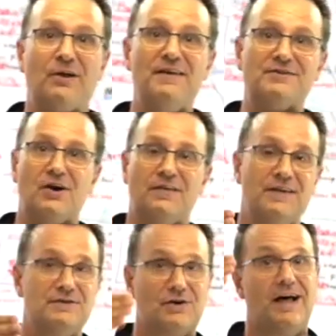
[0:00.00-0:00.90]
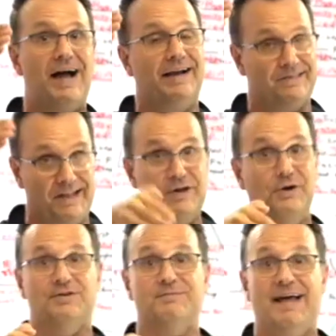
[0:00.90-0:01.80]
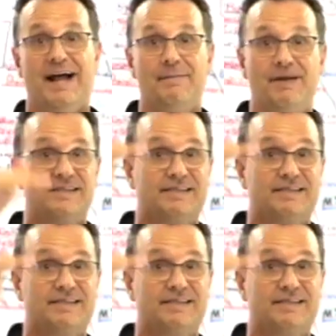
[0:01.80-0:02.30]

and these aren't these are like leaders, man. I mean